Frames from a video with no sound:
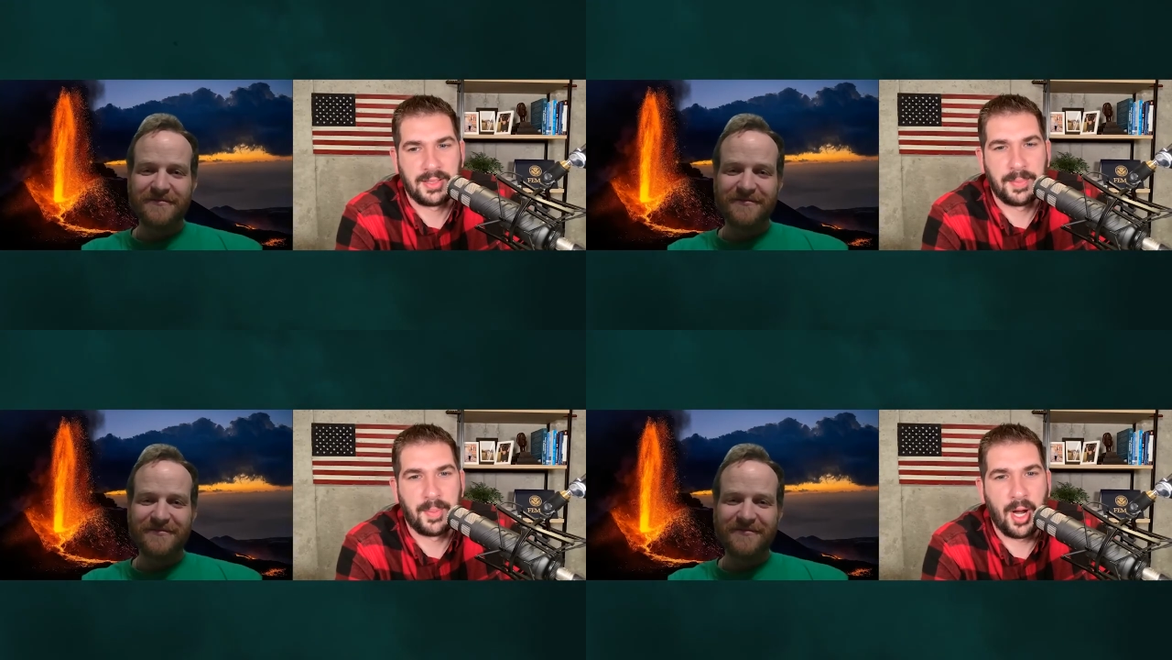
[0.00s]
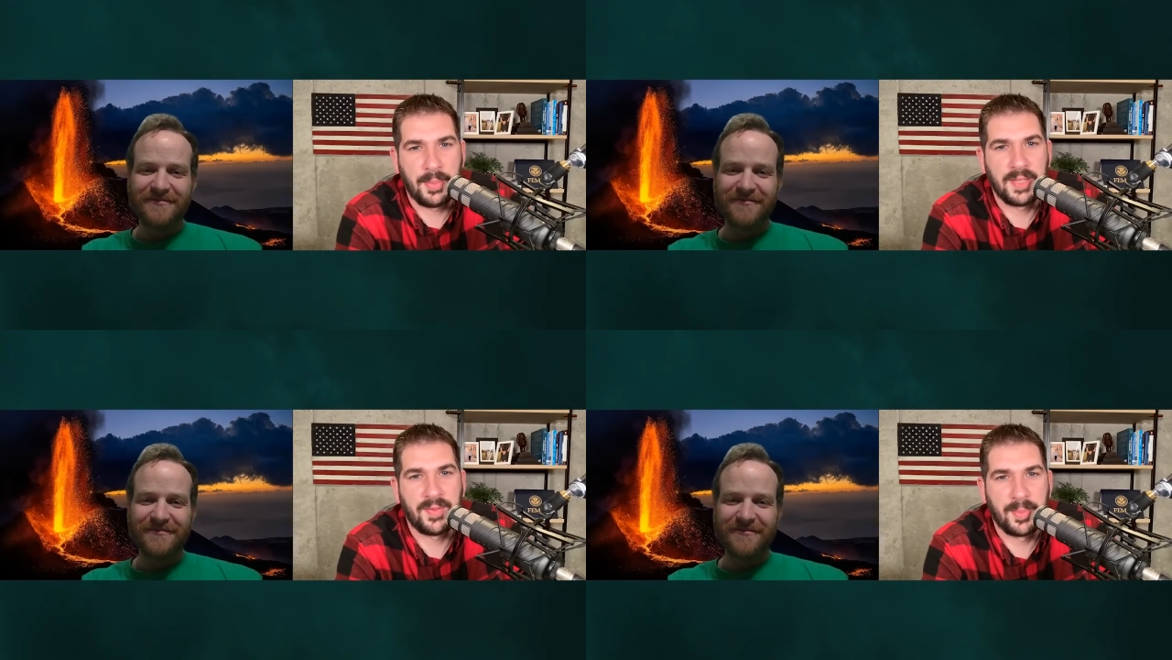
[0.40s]

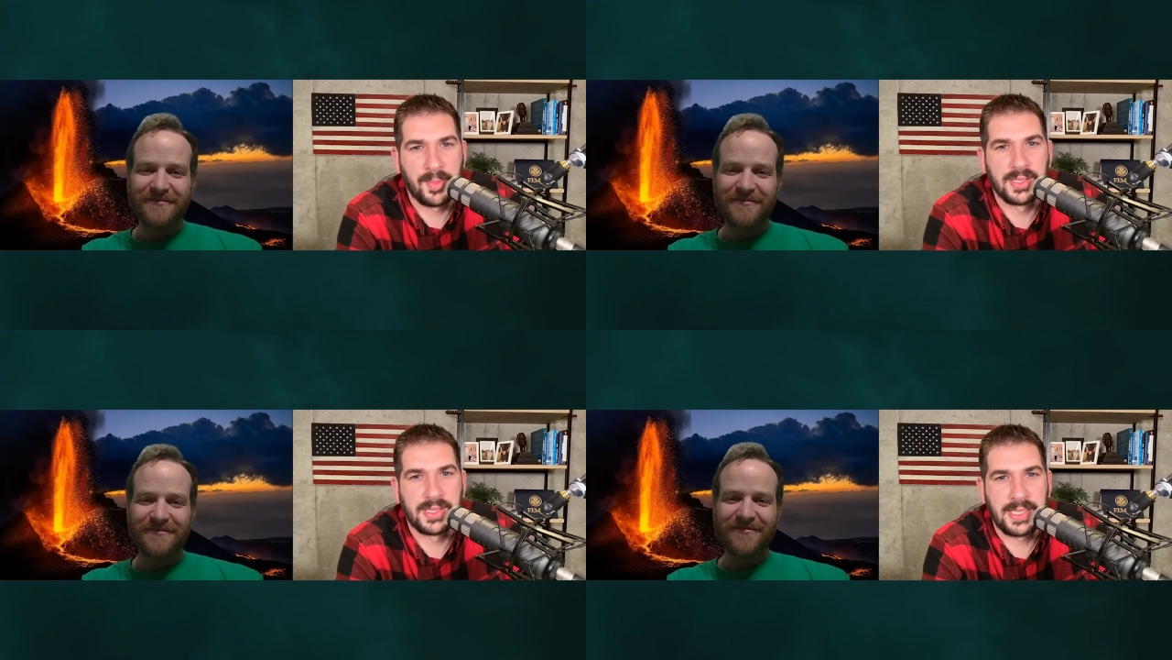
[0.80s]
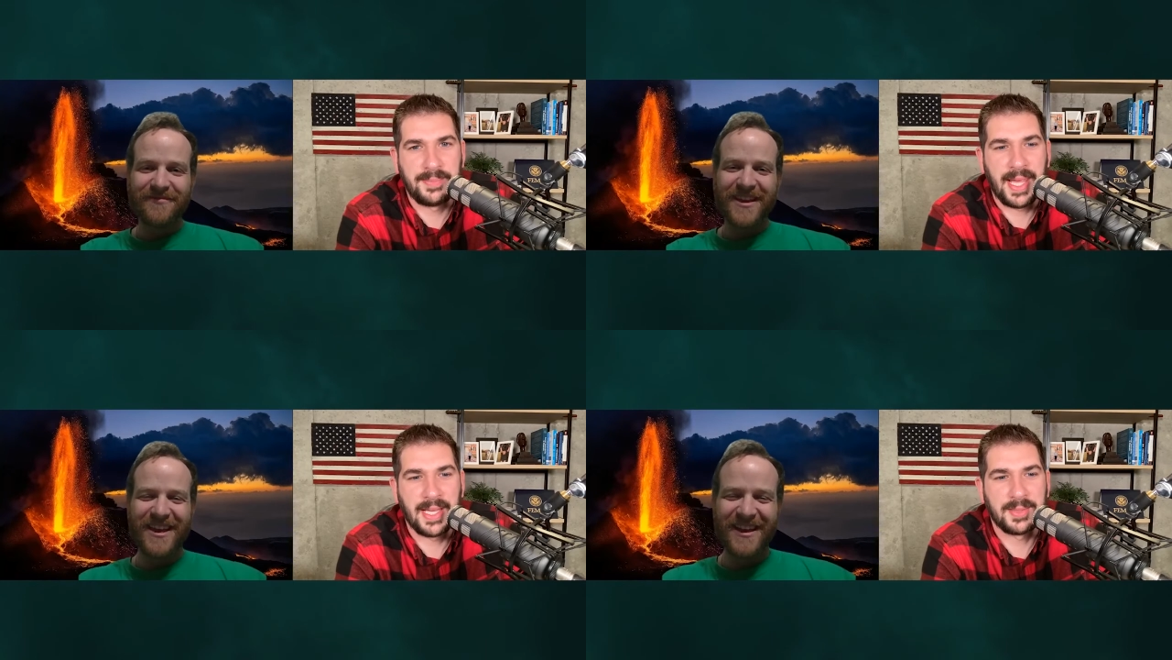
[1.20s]
Speaker 1: Department of Emergency
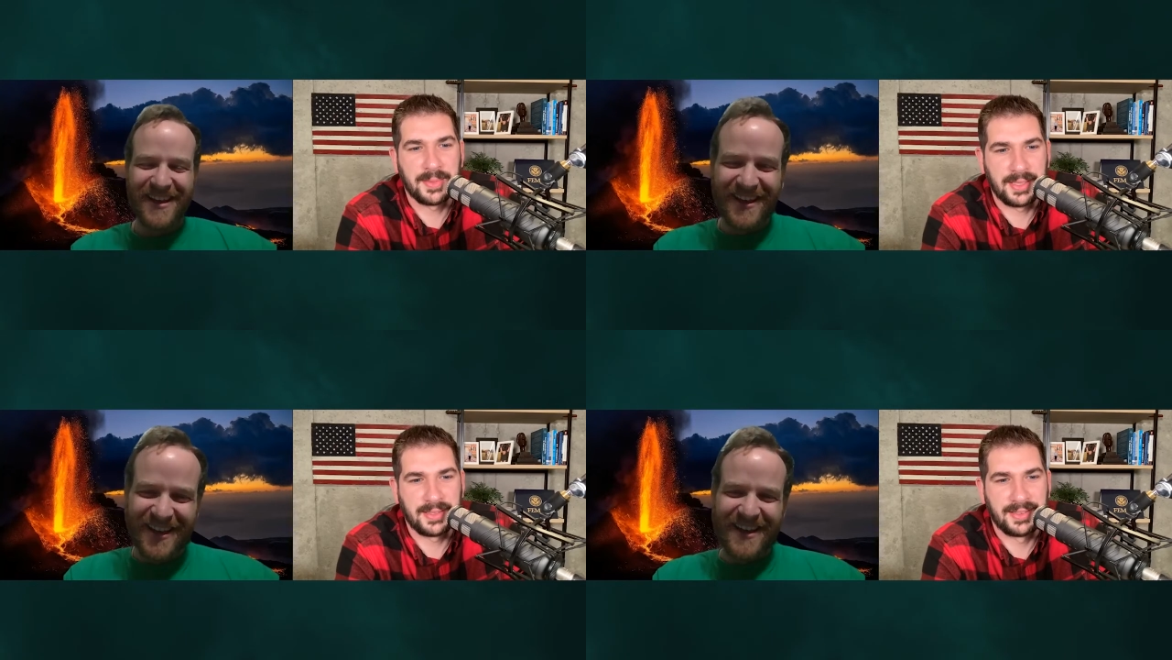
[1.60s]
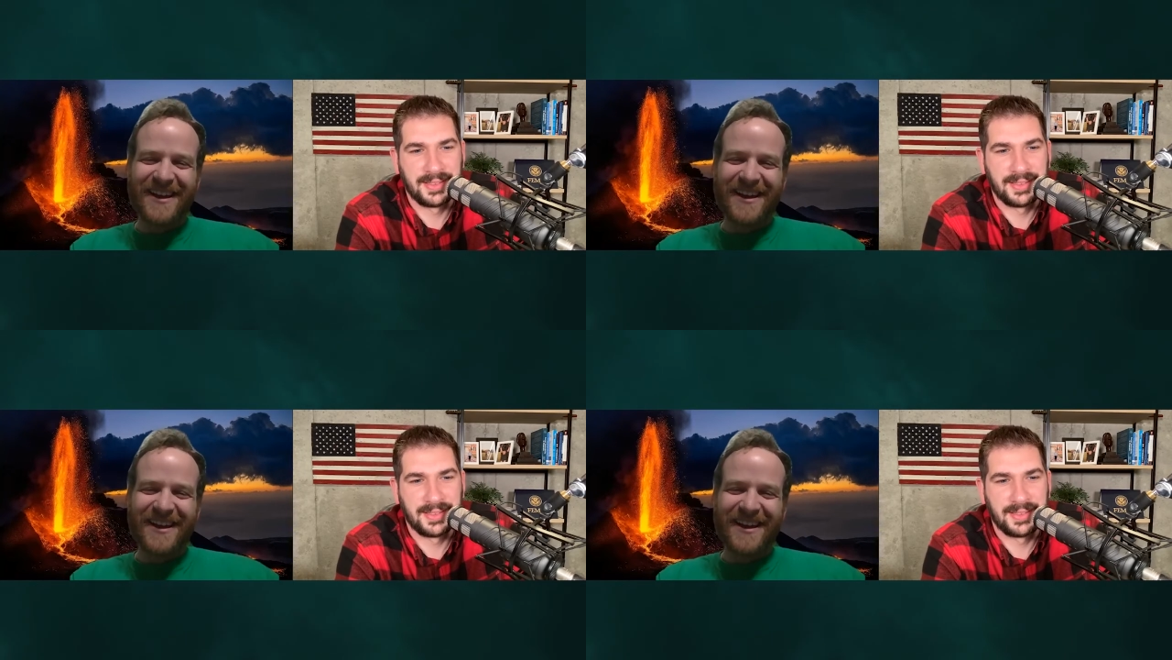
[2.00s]
Management.